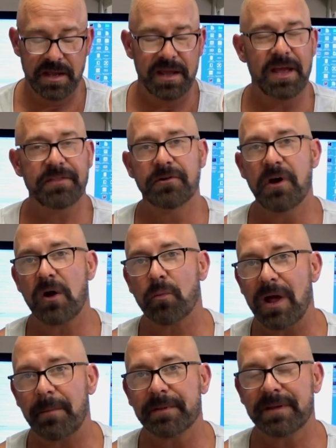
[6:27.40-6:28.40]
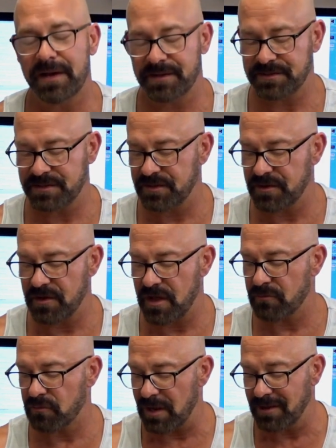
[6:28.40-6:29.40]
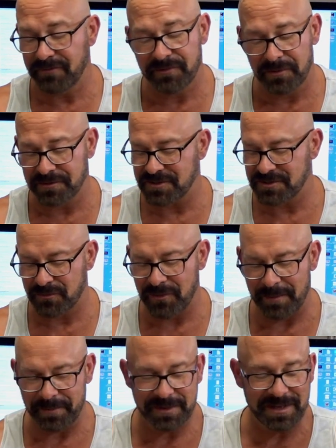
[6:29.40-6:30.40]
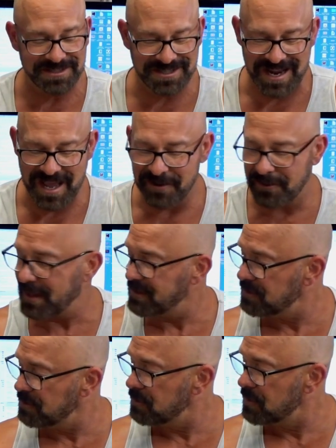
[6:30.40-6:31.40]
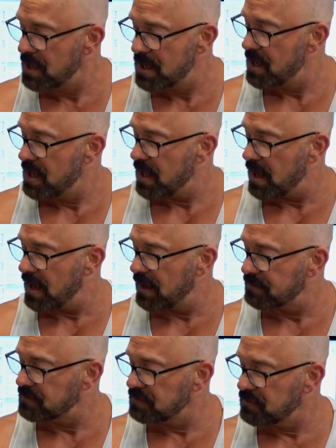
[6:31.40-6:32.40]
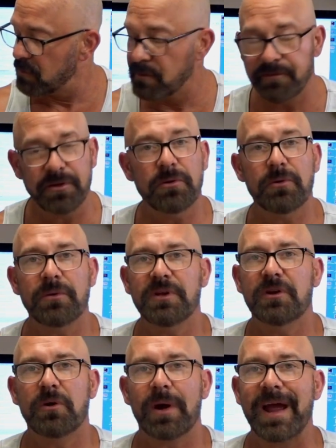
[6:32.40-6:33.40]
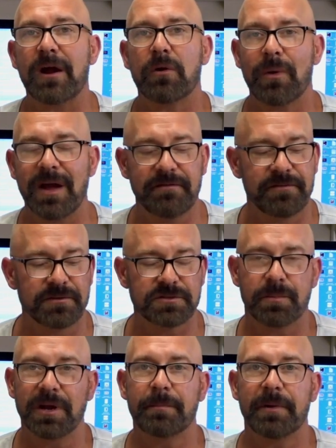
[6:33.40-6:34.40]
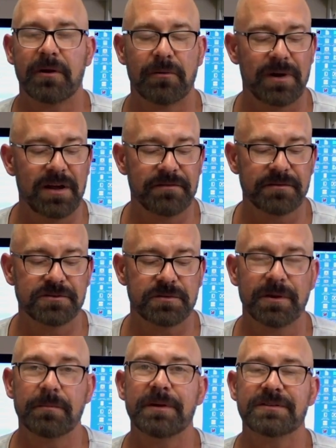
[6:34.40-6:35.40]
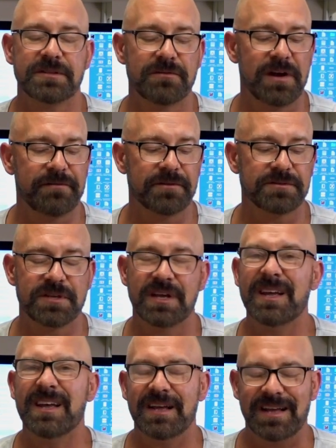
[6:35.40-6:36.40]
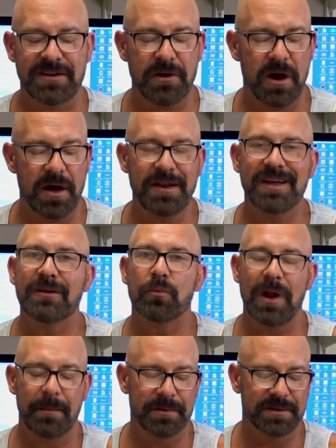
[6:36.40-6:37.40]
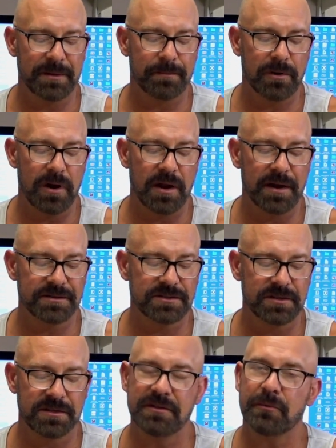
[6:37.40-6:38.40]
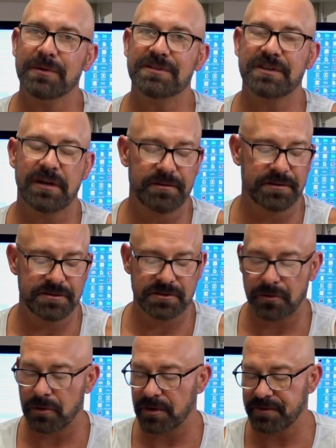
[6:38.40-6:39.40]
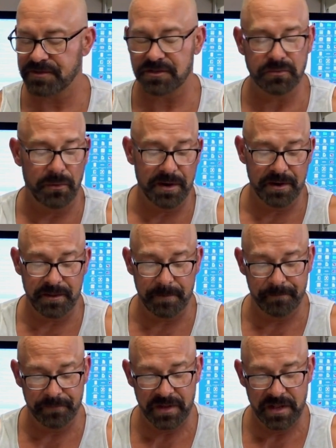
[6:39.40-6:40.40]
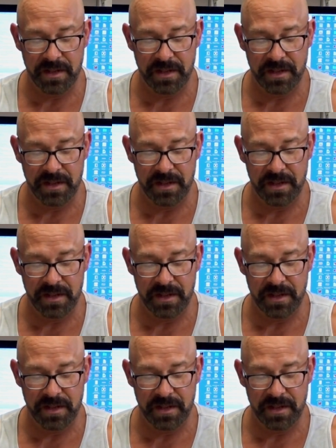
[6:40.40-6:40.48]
And they're not replicas. They're not, even though this is a replica channel, I do review, you know, air rifles, break barrel rifles, spring piston rifles, non-replica products that we sell in the store, and this is one of them.